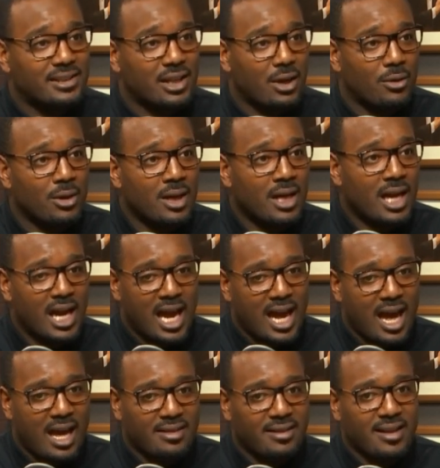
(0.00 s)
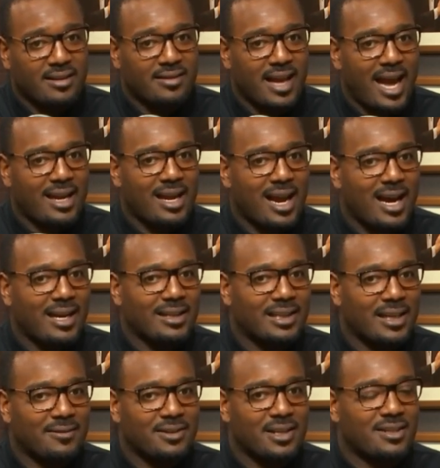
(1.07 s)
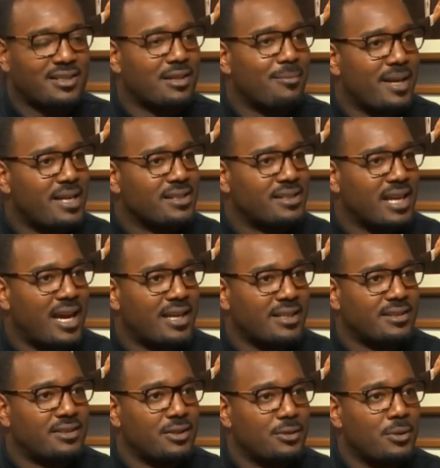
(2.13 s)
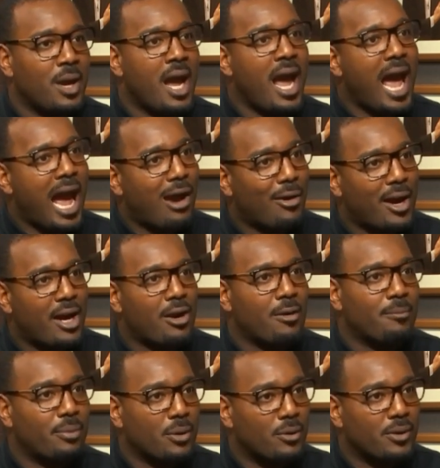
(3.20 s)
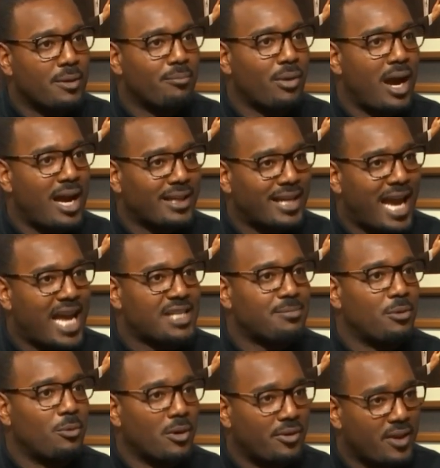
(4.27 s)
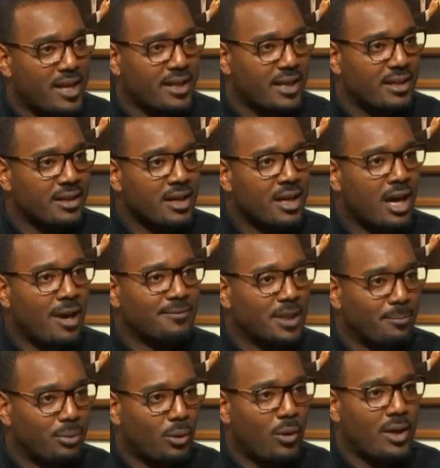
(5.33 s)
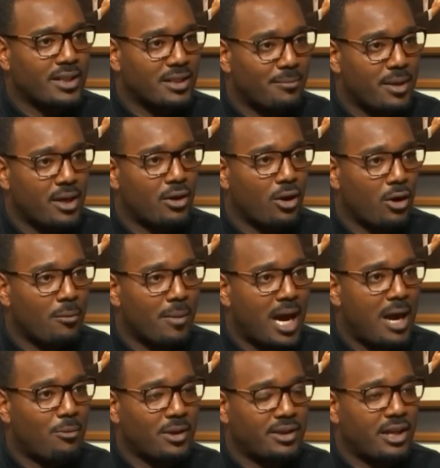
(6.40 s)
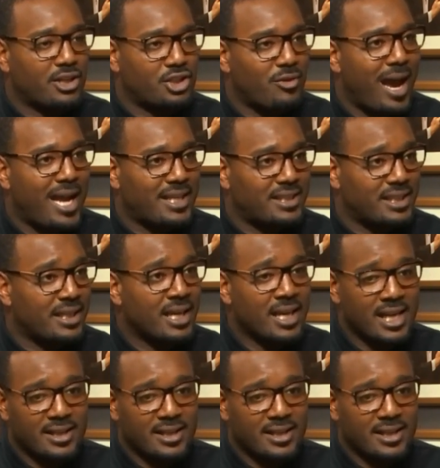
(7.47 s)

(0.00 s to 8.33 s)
So I think that kind of gives us some insight into how Aaron Boone and Brian Cashman were thinking of deploying Domingo German with their strategy.